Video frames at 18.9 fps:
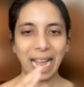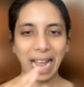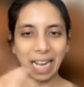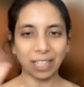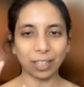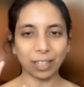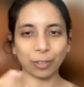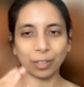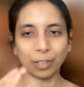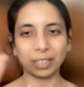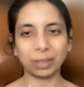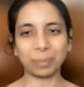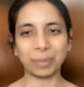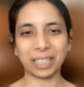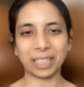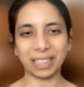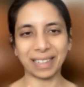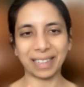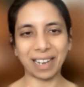
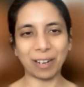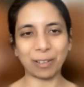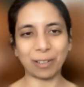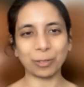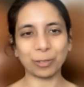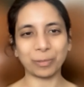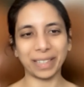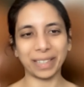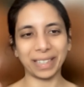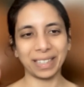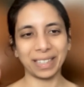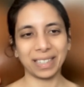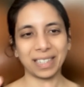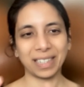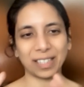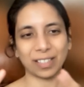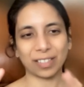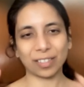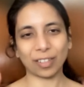algorithmically, how do we
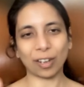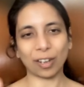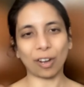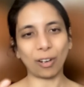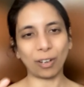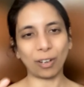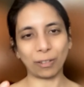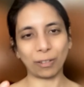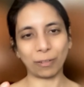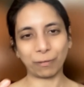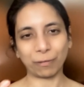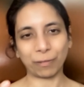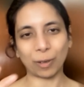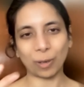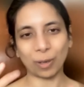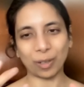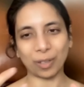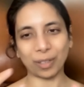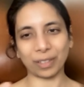solve
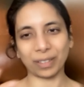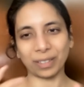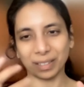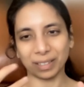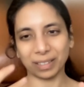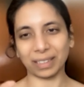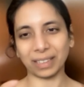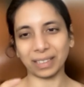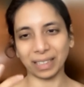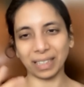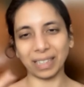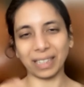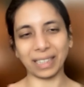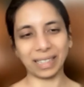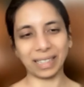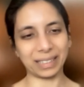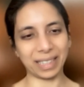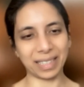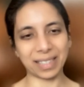for
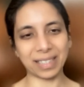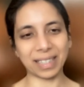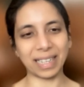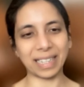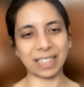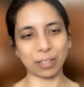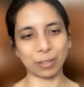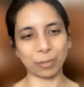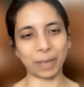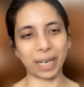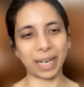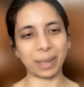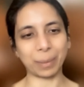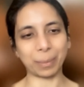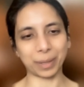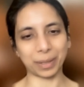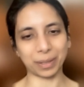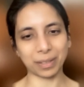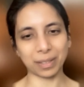learning these latent
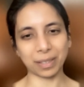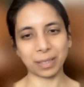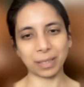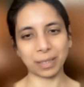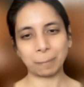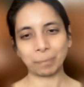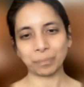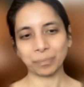variables?